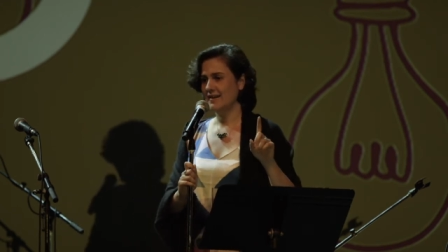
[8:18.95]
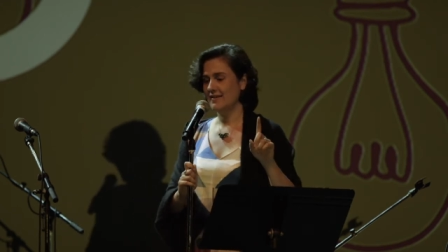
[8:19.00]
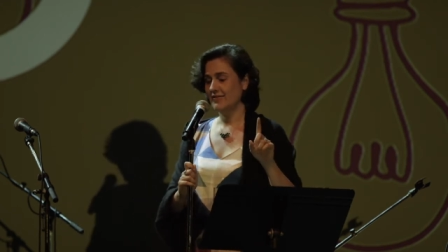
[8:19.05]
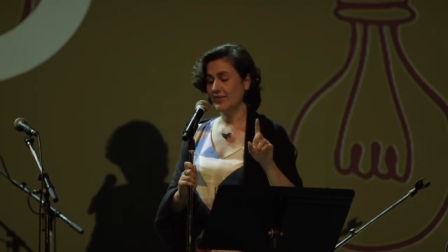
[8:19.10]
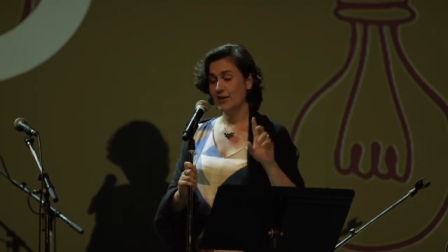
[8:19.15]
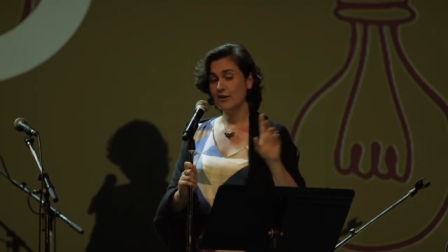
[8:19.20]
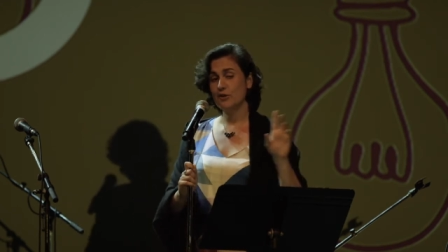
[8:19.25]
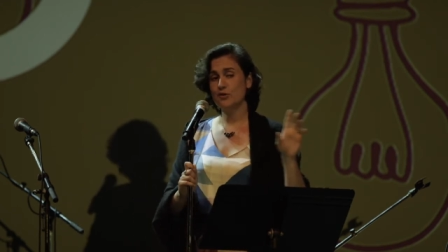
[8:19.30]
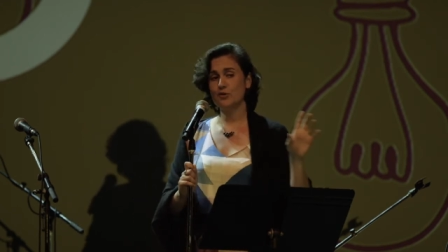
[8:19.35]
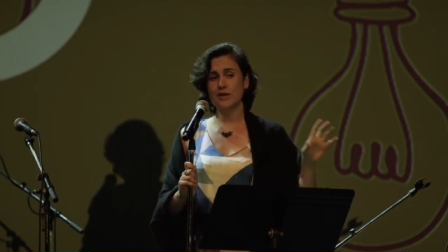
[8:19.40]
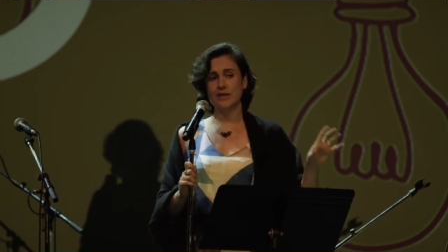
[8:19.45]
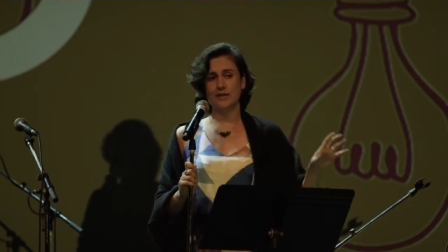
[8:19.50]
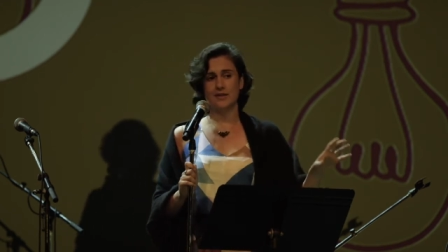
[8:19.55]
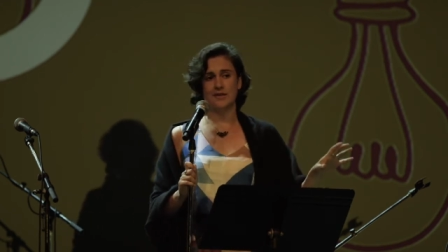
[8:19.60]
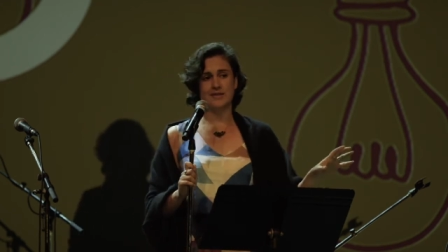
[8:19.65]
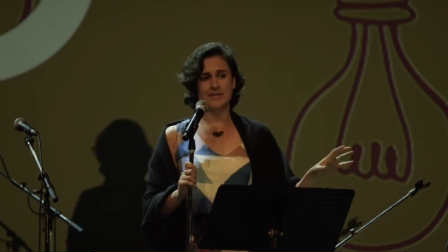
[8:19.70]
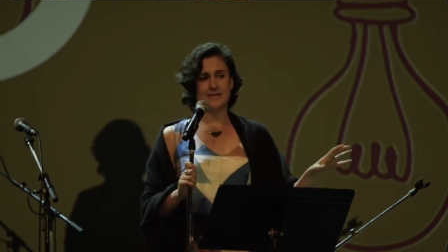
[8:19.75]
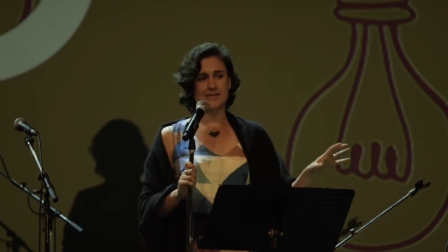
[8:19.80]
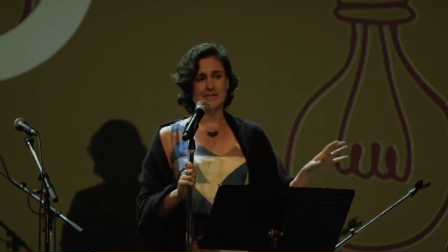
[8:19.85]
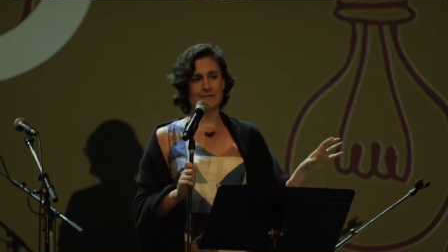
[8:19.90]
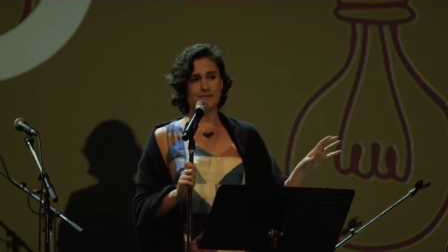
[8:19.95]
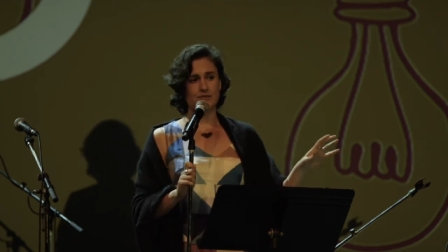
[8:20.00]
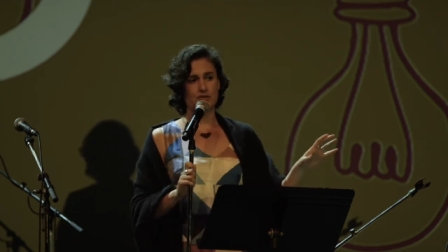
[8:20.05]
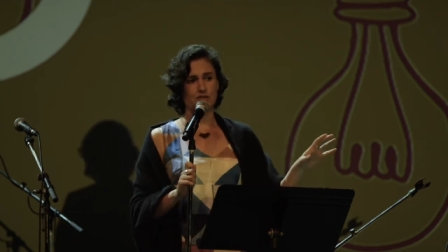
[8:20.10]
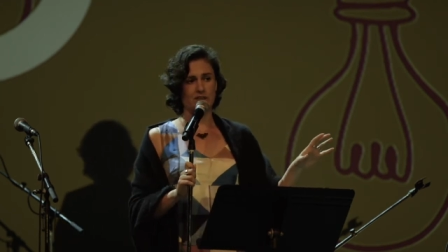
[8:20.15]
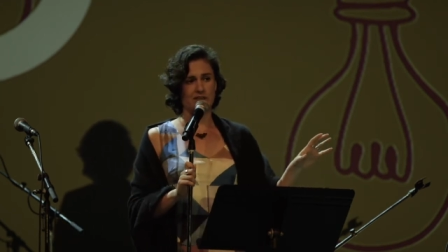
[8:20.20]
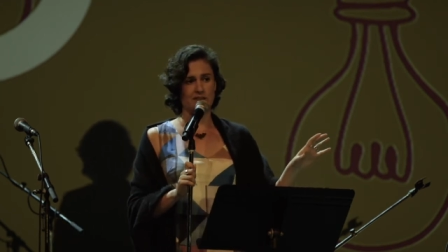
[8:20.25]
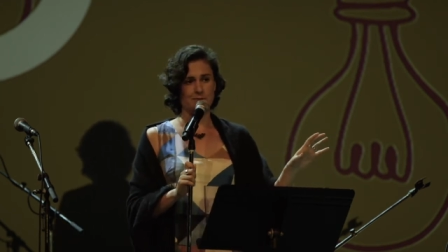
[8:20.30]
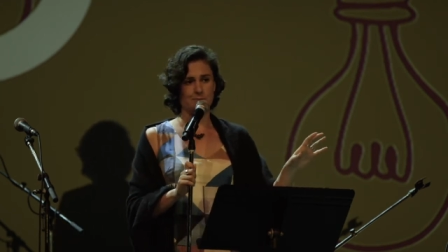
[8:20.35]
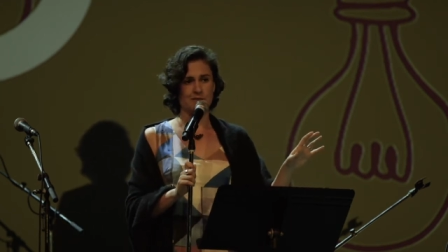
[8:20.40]
There are only 37
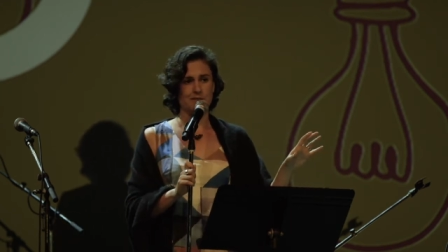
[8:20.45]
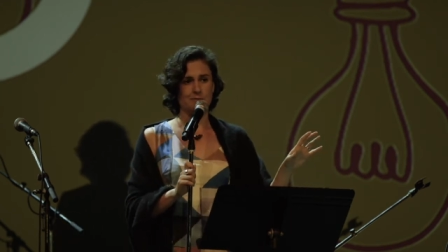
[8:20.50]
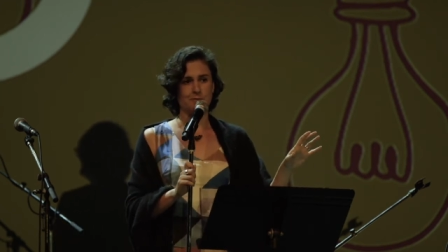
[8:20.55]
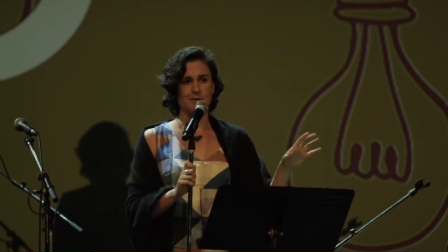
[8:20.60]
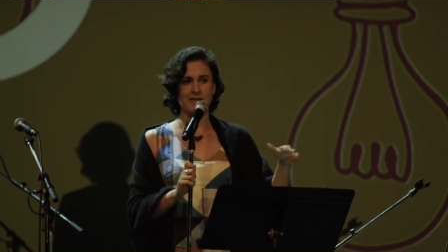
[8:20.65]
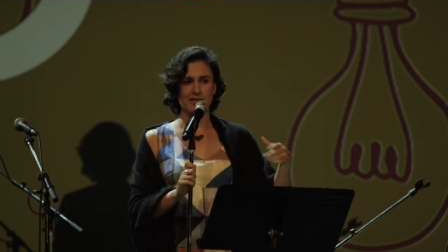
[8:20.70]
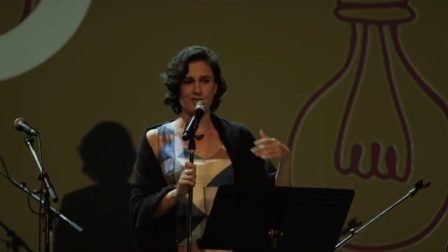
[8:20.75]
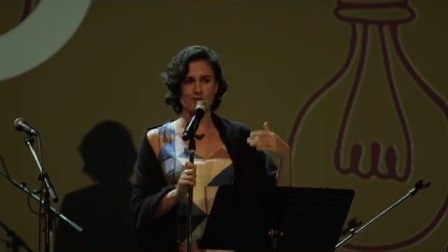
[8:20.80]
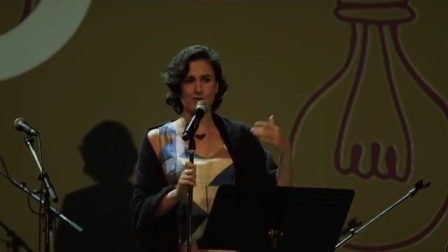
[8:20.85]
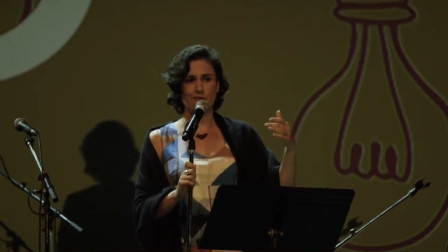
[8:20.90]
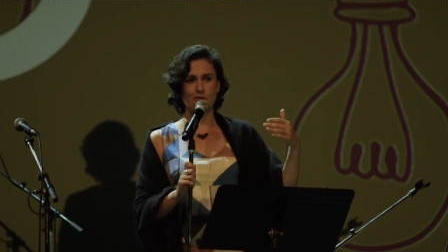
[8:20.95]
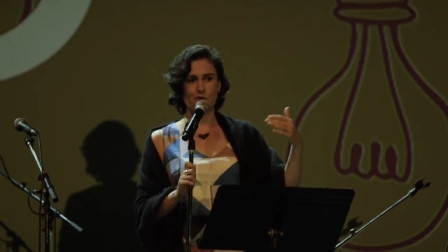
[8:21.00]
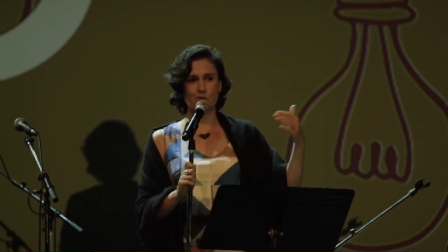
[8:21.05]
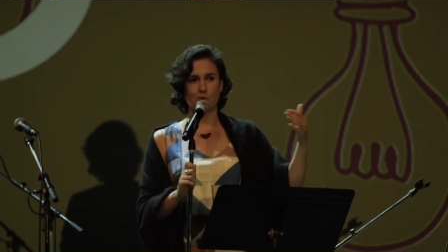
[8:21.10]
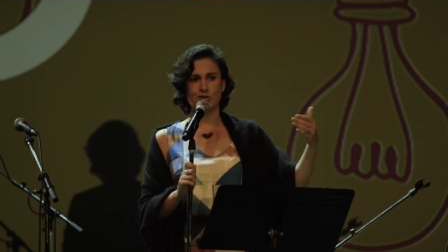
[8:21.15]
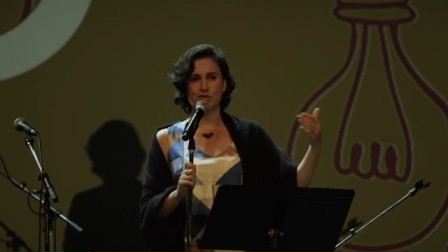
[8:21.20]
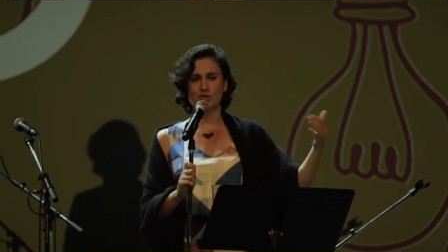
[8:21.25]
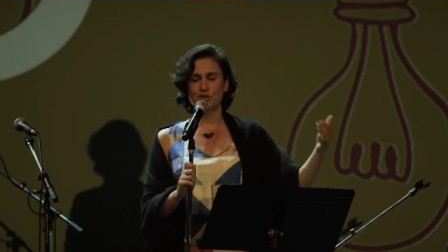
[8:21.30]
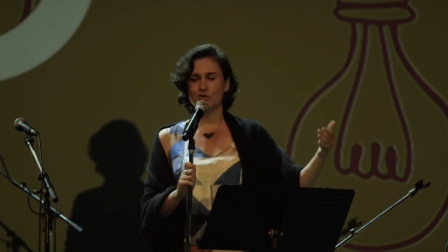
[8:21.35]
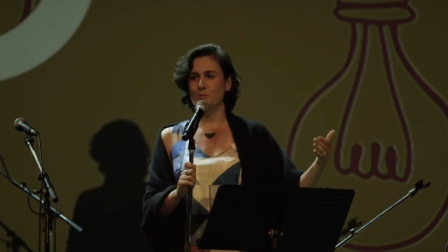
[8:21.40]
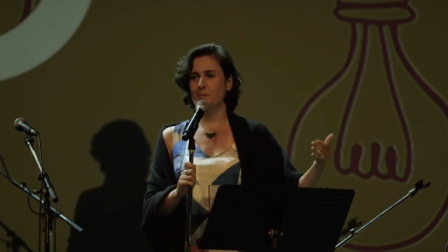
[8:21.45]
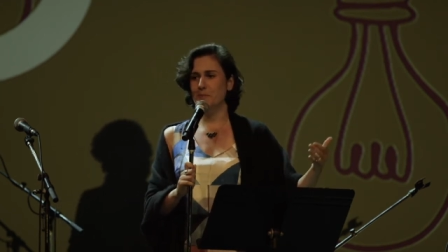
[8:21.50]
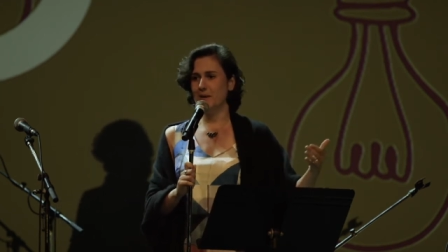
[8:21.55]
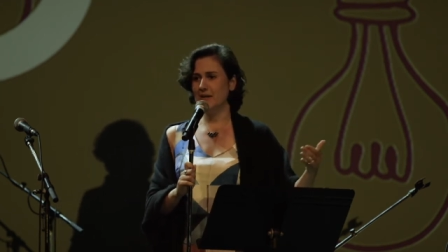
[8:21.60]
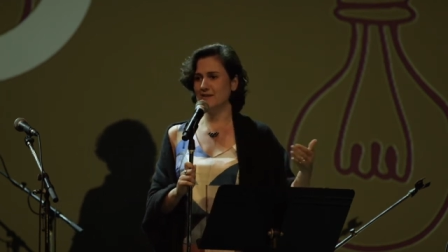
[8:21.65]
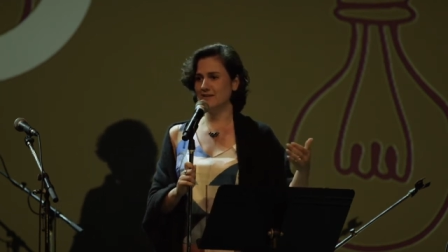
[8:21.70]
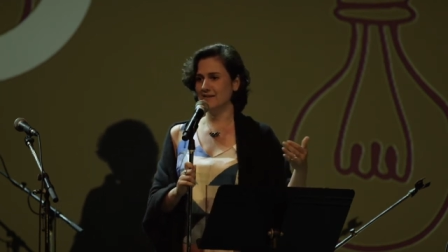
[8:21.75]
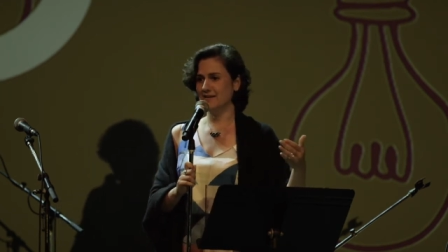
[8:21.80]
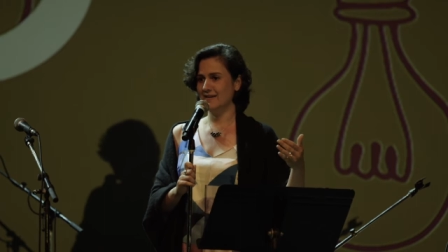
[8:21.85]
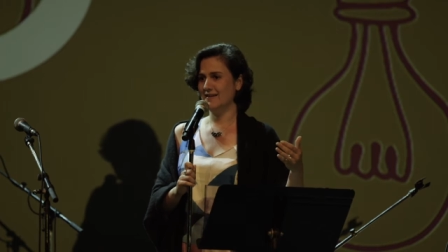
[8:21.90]
Shakespeare's plays, so everyone wants to do
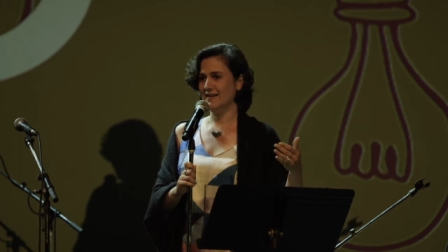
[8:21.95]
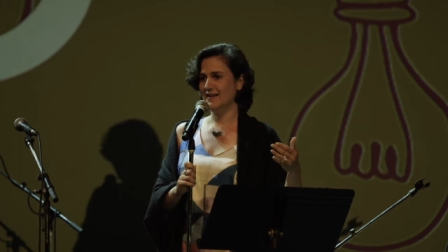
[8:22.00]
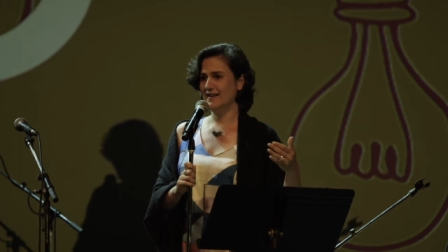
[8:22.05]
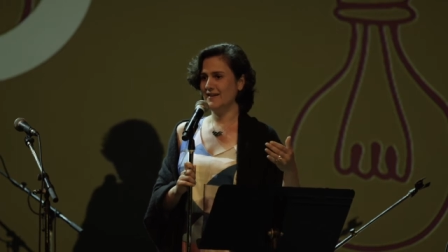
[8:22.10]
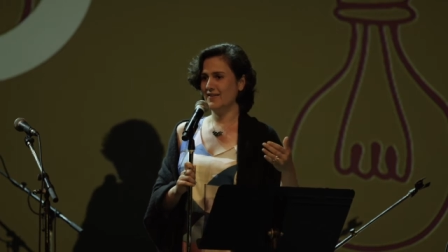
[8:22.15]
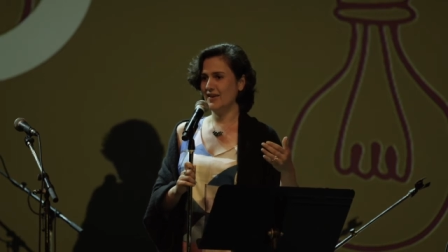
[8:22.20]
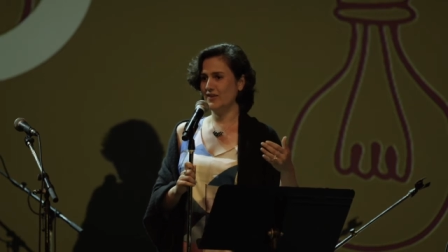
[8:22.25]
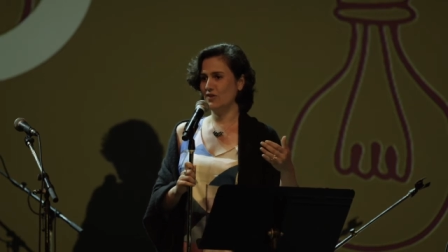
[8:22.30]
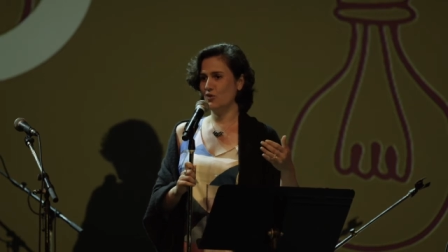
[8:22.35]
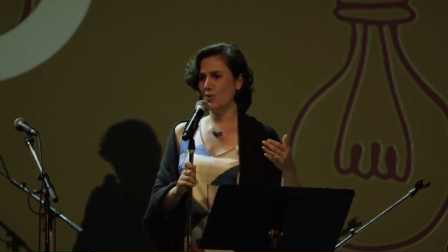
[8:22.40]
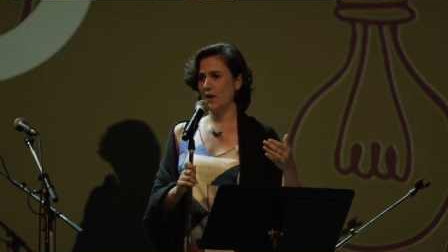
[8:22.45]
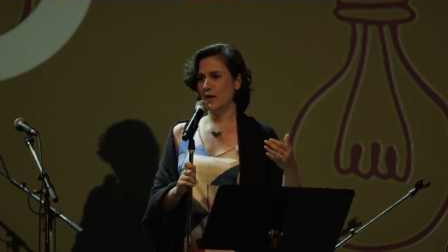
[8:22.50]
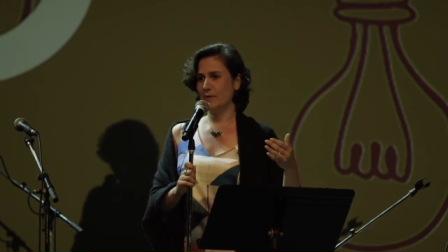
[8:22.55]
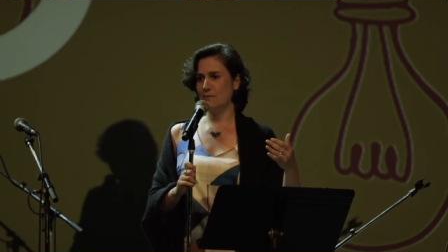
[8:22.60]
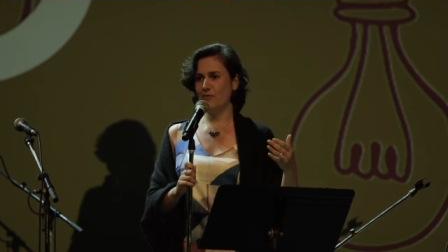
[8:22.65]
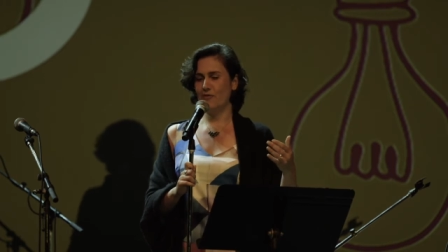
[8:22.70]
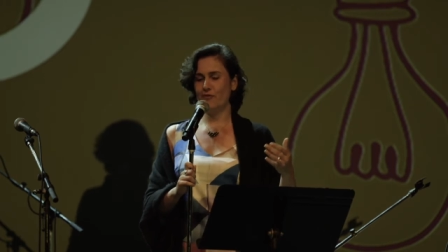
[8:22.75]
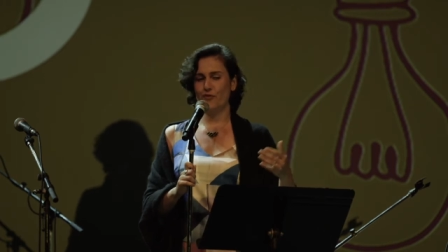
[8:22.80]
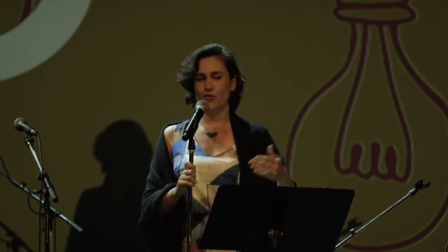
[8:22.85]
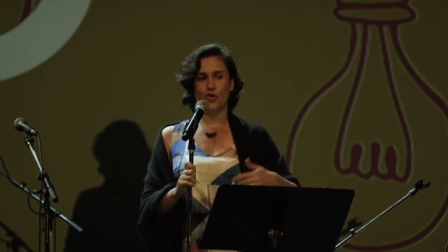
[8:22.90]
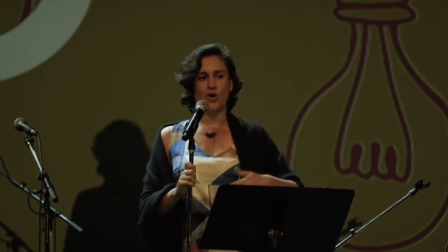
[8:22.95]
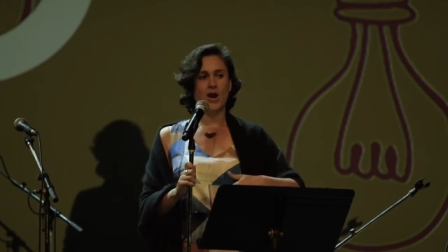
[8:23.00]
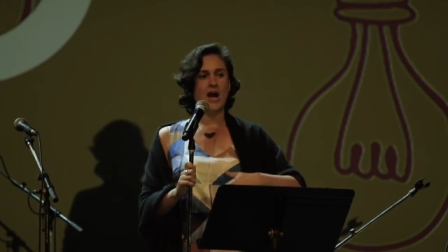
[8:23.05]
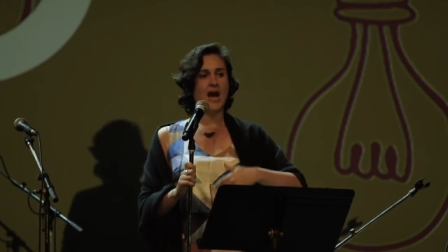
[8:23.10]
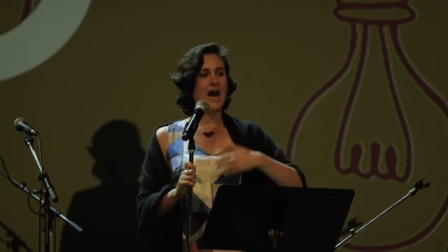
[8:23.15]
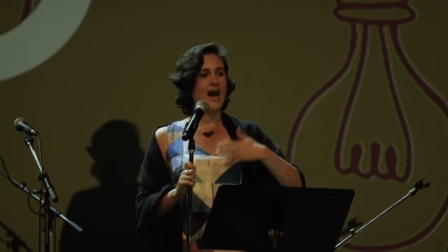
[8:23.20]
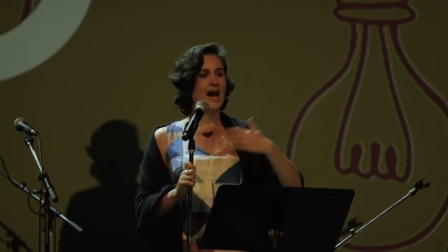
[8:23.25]
better than the one before.